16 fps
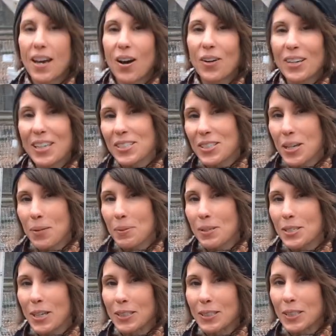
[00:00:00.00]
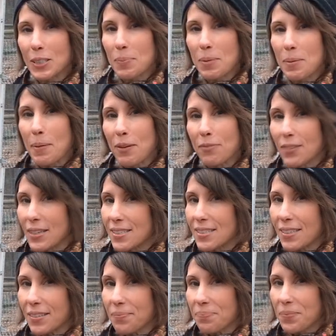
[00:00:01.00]
Okay, so now I'm going to talk a little bit about
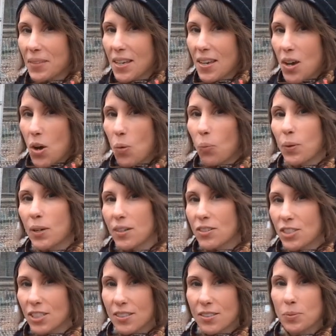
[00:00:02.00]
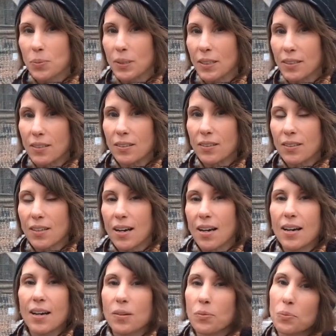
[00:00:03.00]
fencing. When our chickens were little,
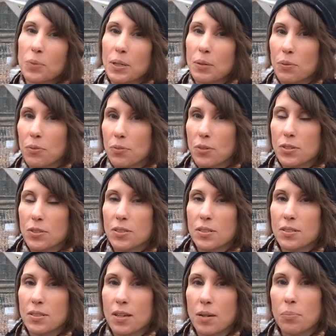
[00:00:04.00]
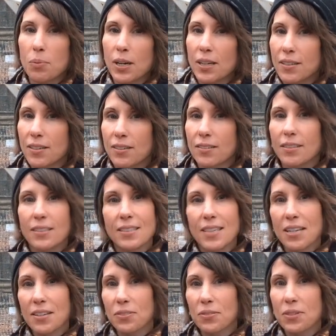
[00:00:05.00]
when they were first brought here on
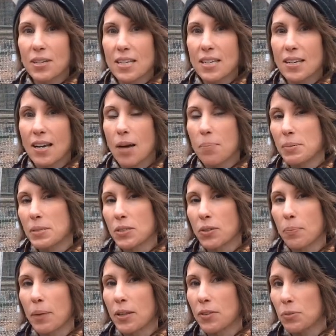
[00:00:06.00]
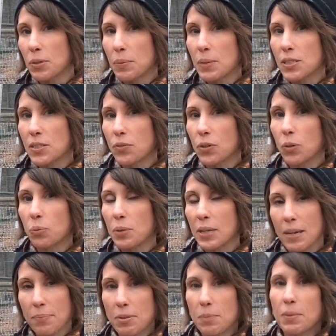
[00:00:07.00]
day 3, up until about 3 weeks of old, we
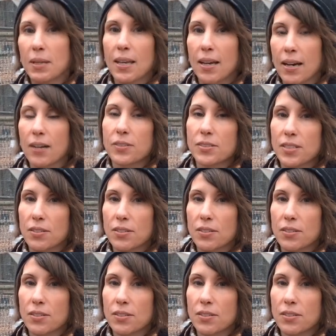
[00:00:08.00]
kept them in the house.